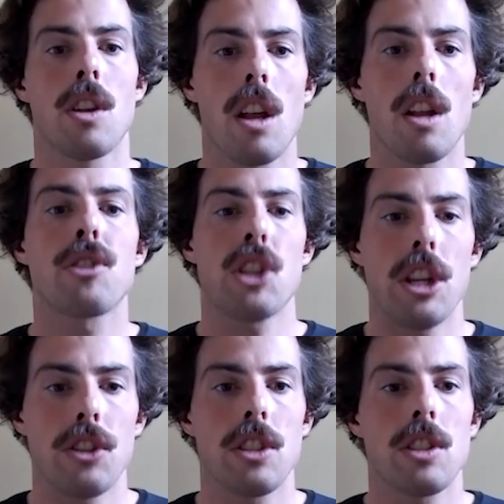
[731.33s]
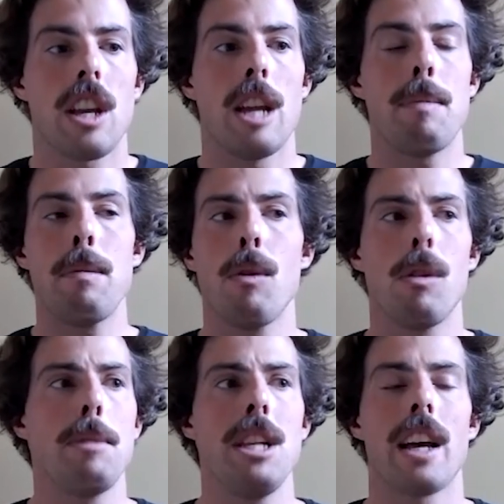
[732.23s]
So a lot of changes, and people
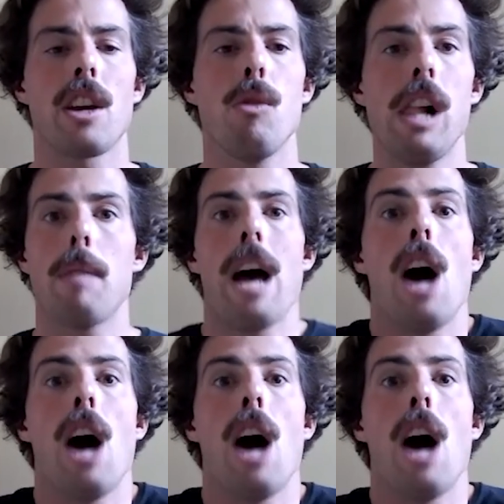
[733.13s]
will be like, well,